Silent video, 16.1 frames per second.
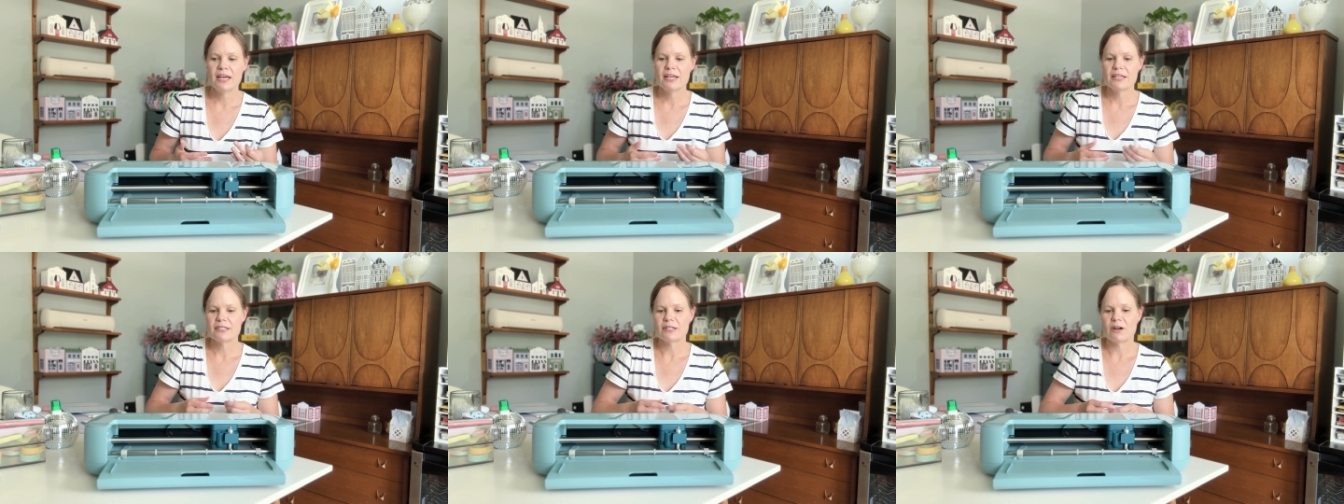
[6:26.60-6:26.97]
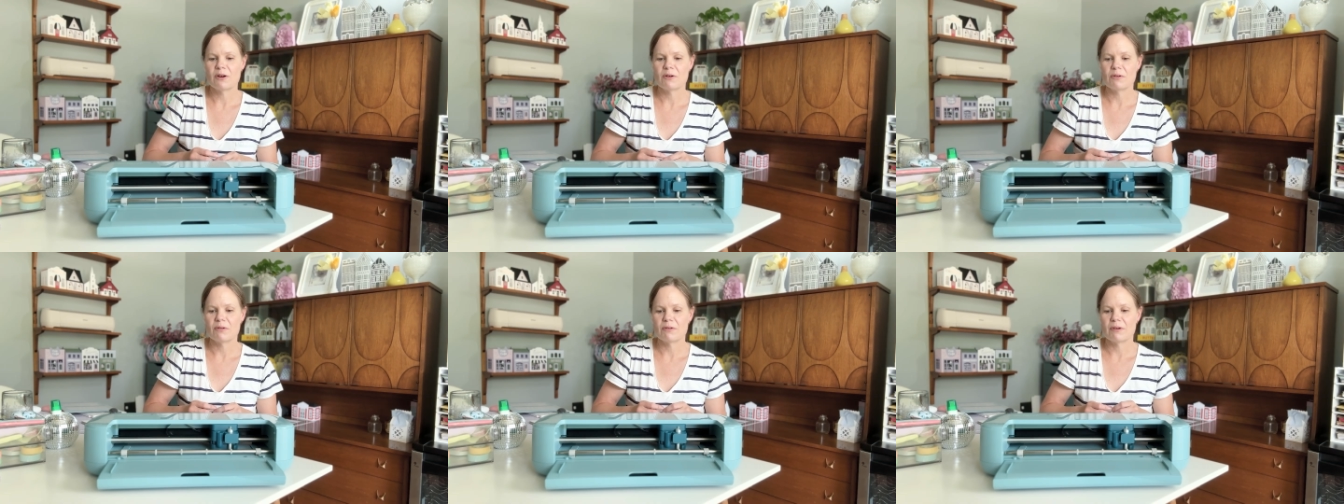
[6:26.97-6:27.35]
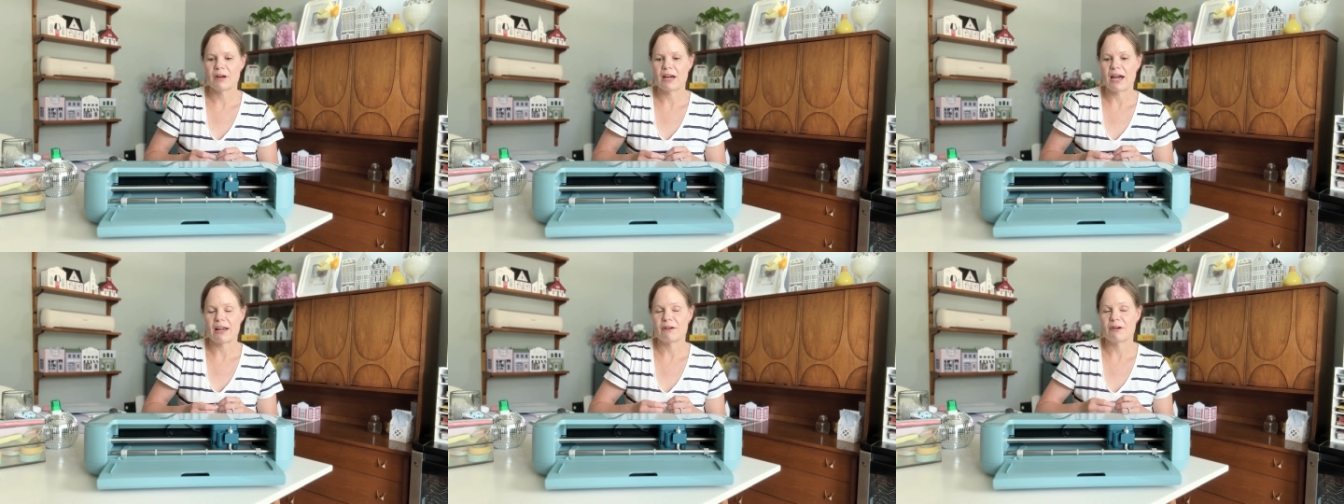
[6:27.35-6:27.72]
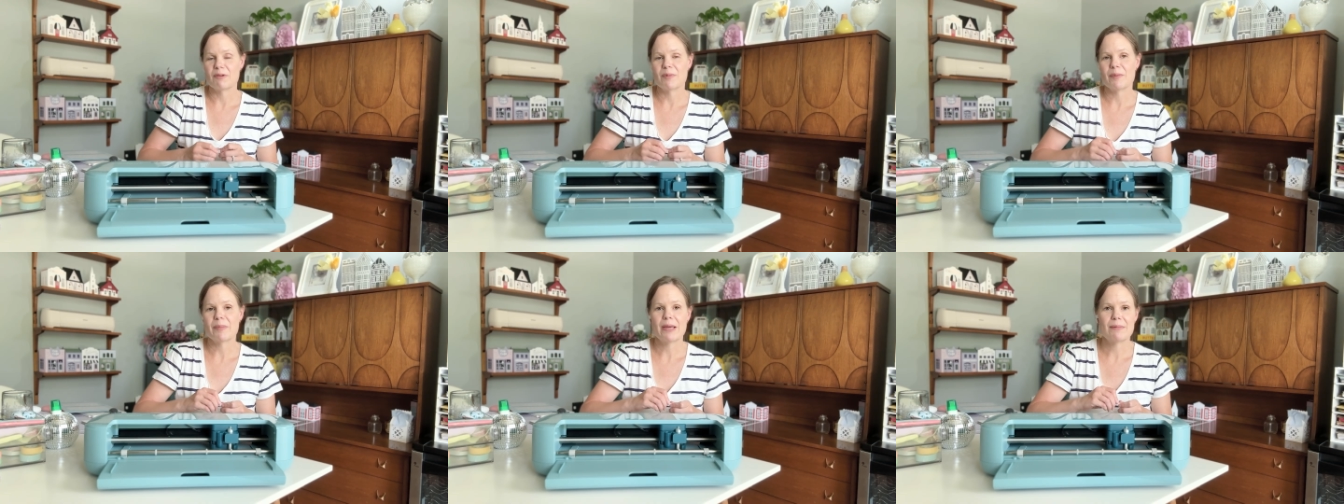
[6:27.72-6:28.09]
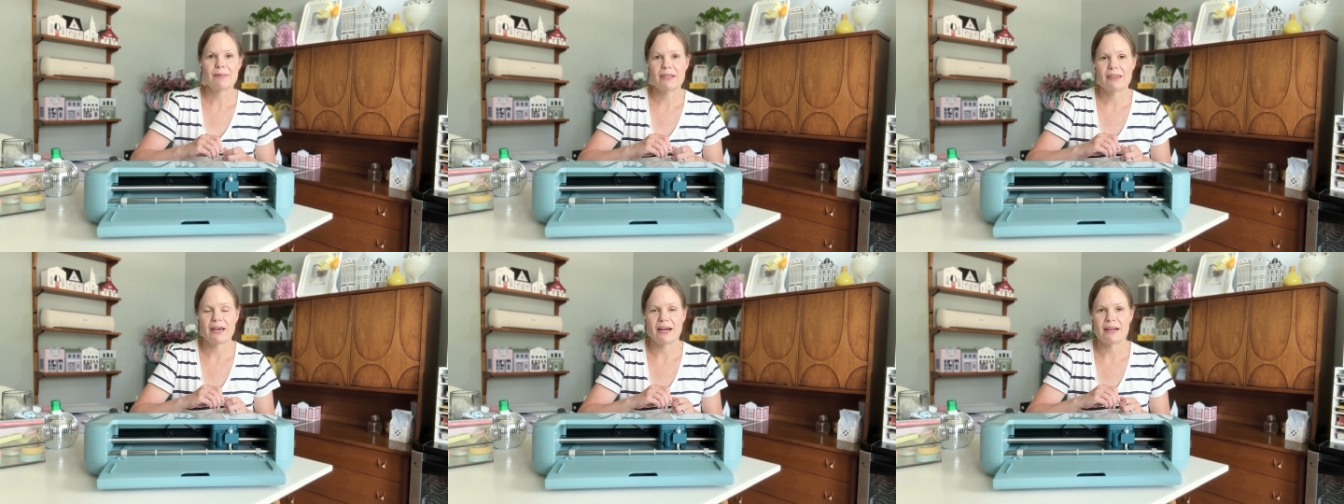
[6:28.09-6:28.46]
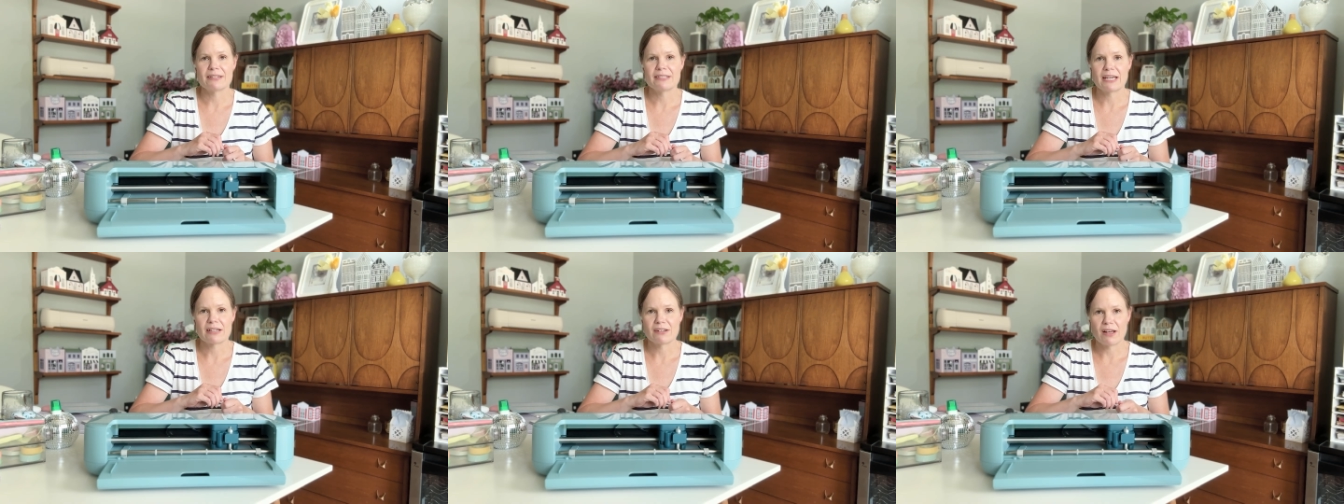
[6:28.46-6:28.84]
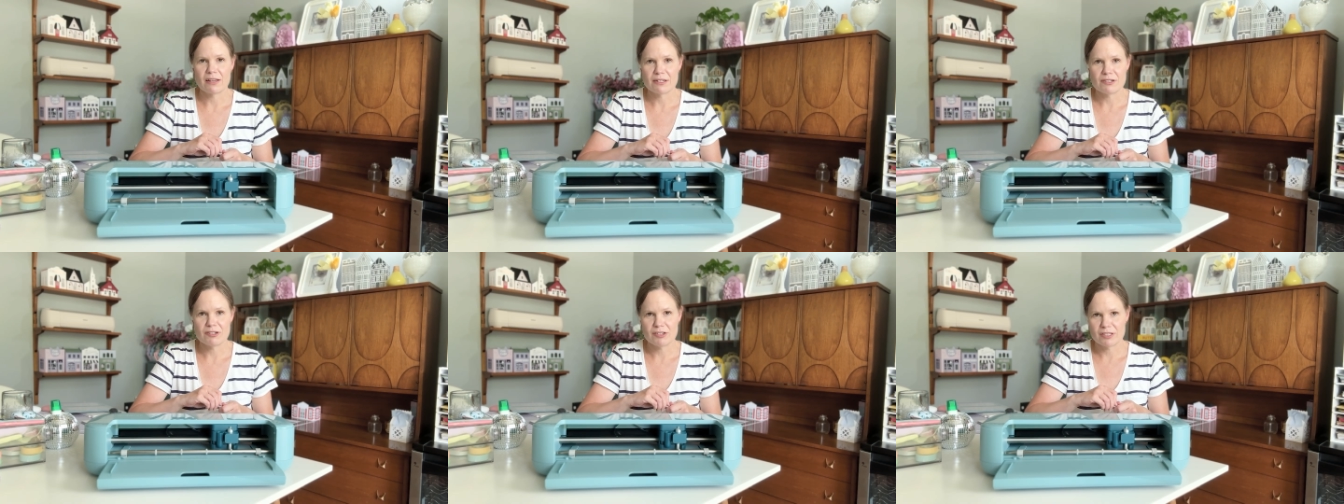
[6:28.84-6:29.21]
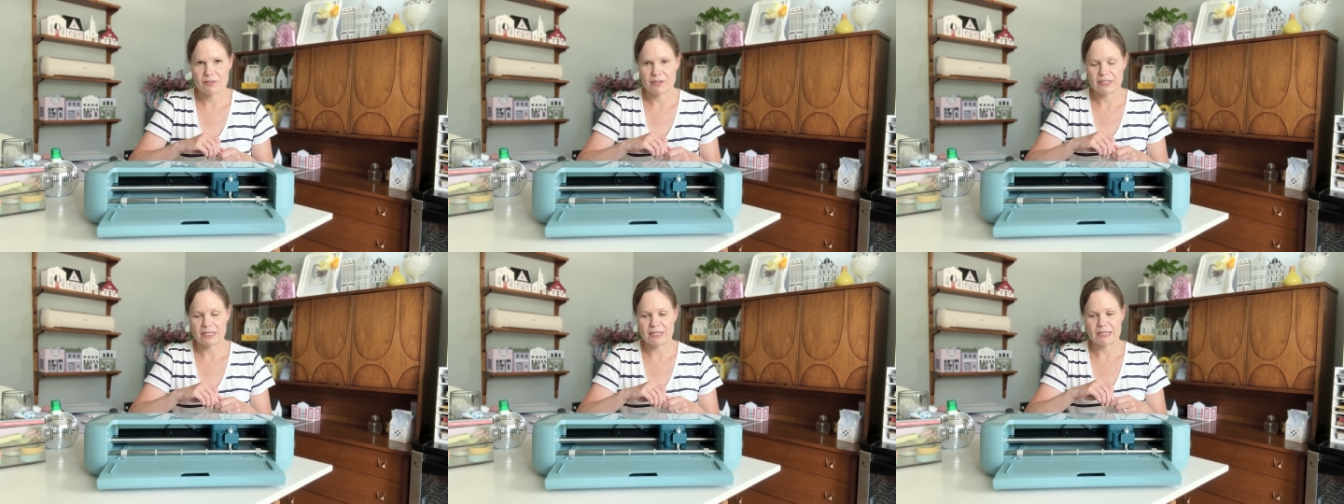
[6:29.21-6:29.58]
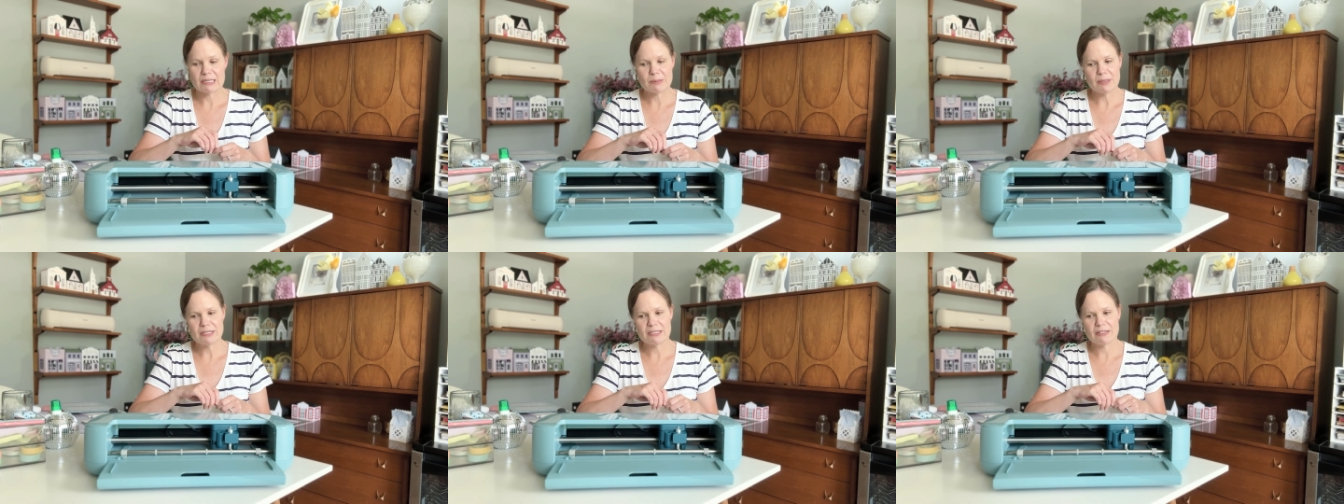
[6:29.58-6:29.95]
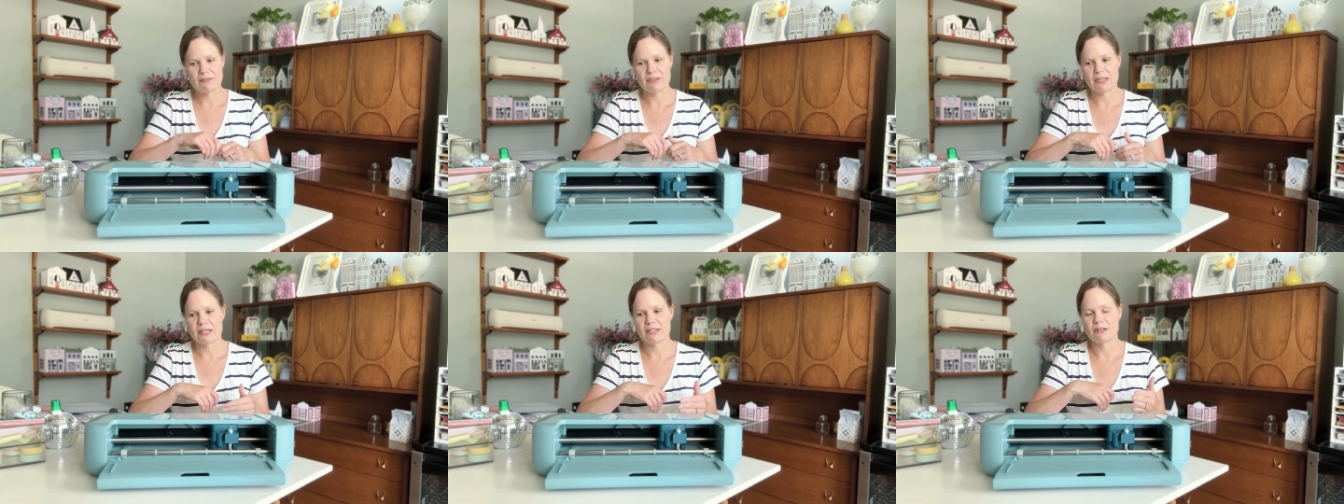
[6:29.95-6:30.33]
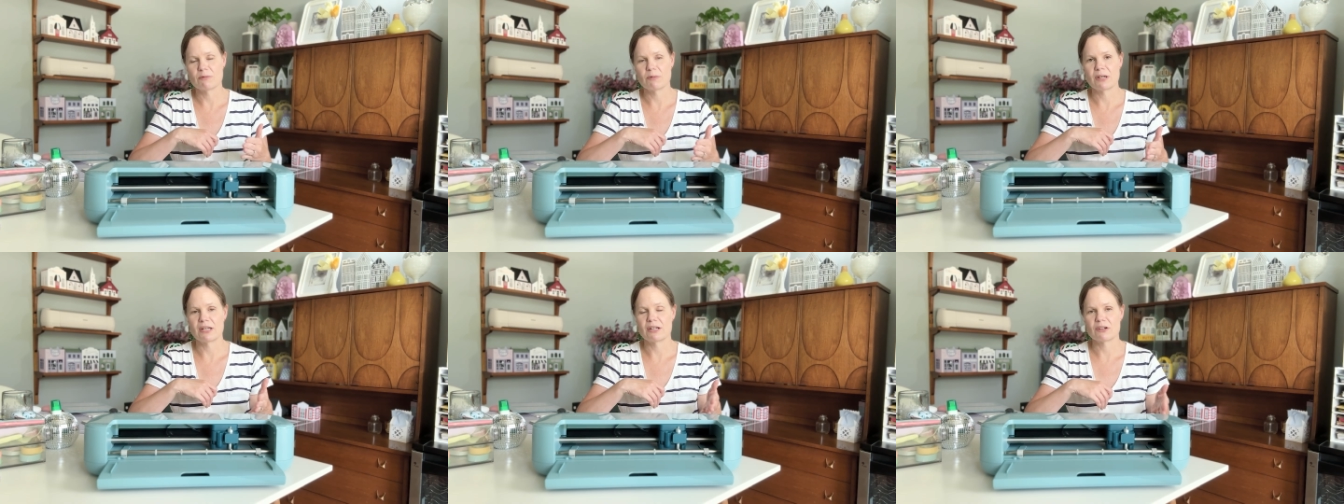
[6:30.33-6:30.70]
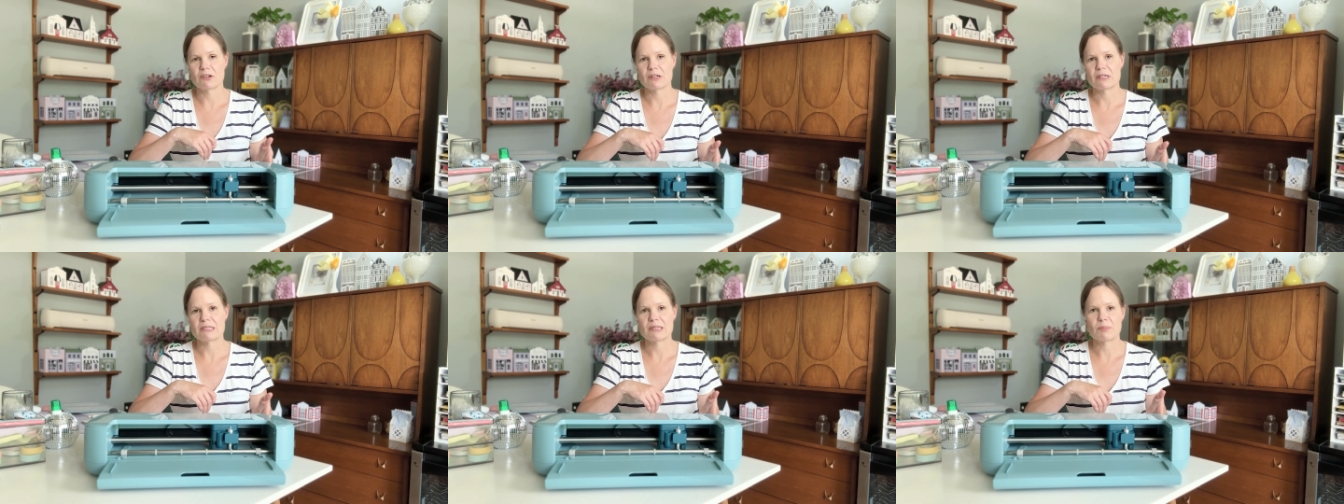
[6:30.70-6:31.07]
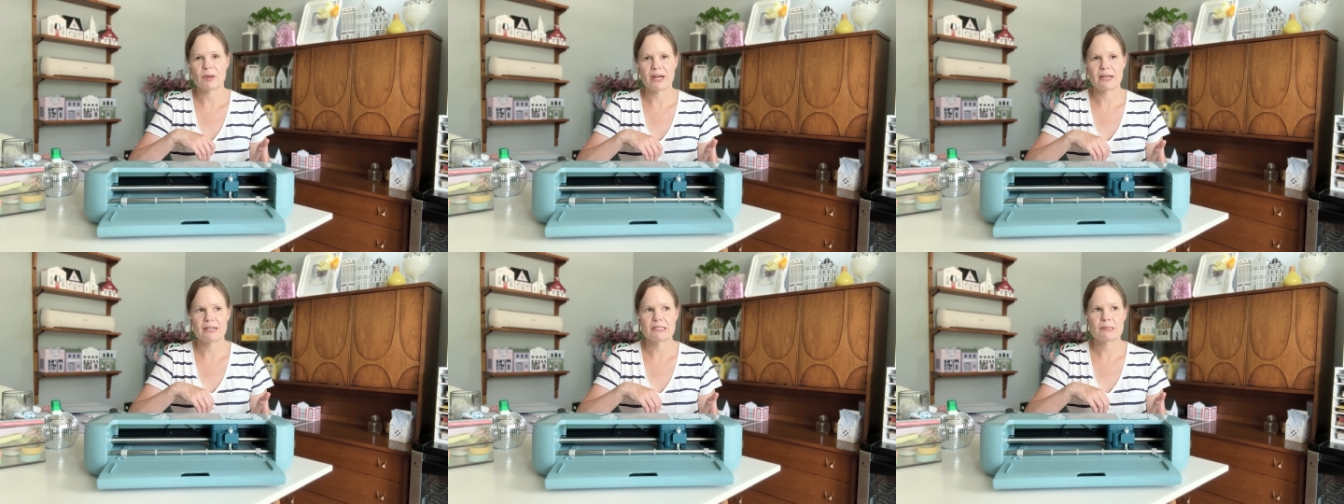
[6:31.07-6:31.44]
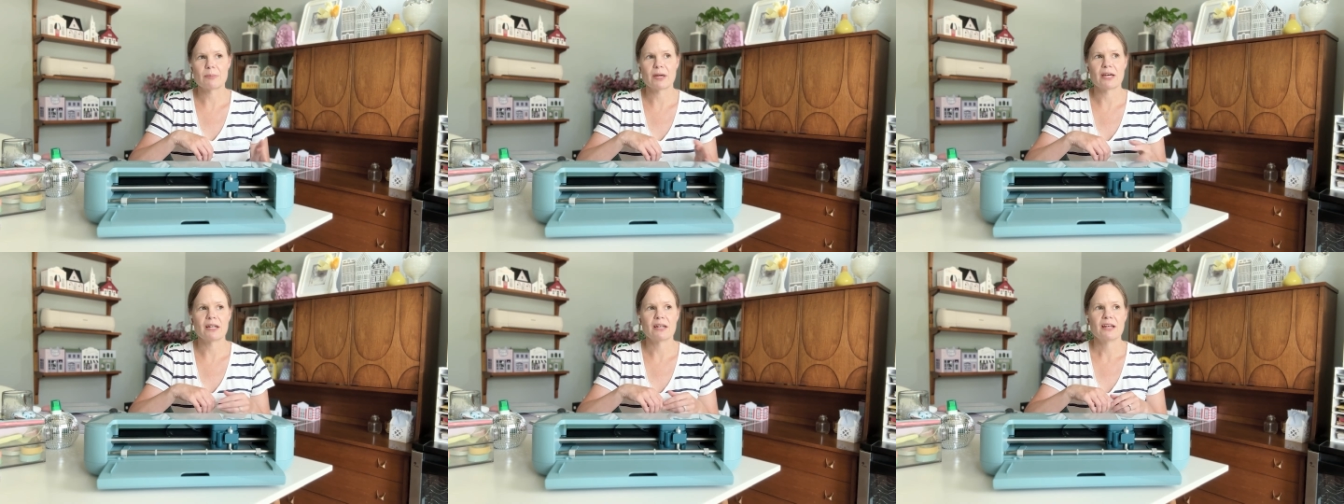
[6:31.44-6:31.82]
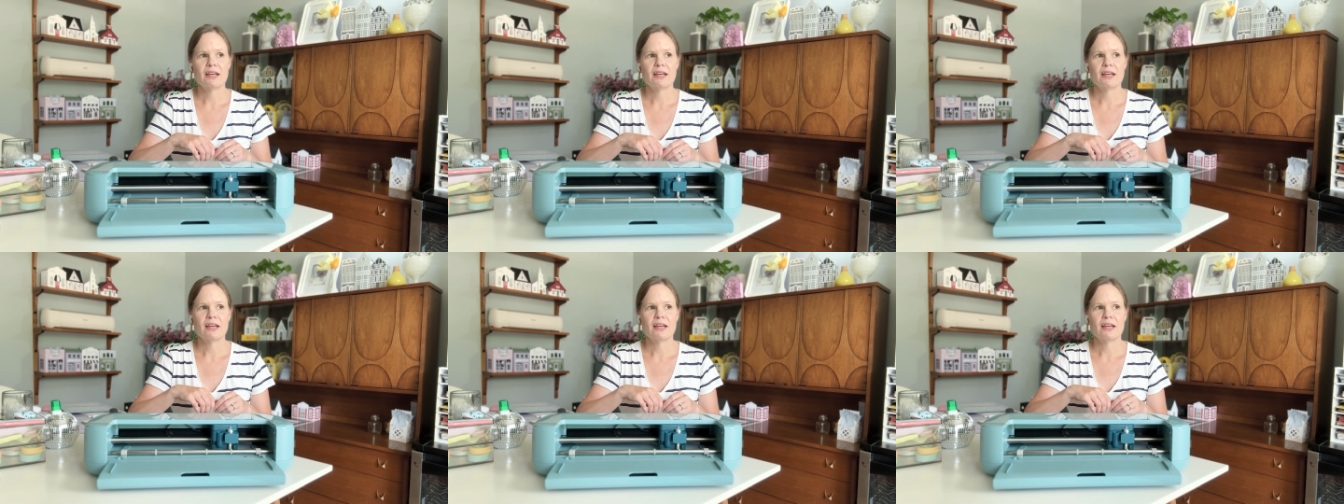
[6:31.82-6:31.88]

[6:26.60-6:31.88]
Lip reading: So I don't know, but maybe that technology is really expensive and they didn't want to increase the price, but